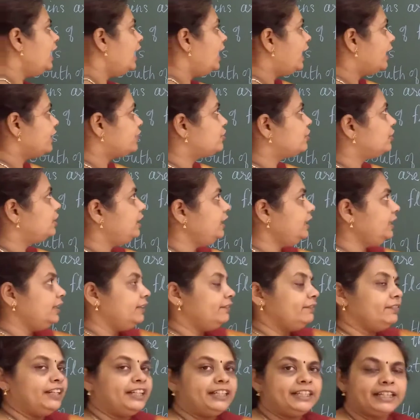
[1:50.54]

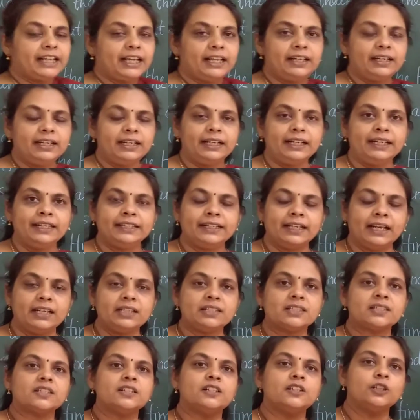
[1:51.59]
Actually, we tell it
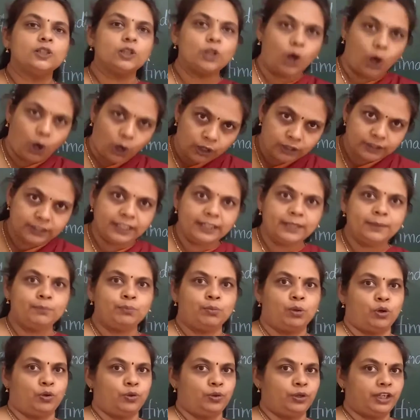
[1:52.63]
as
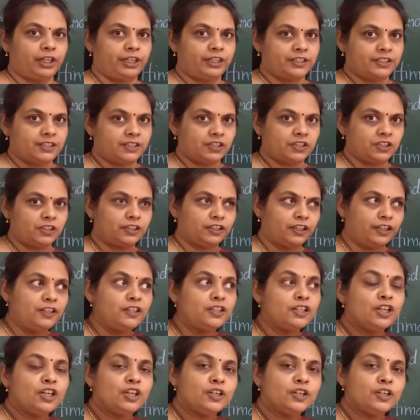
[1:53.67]
northern mountains children.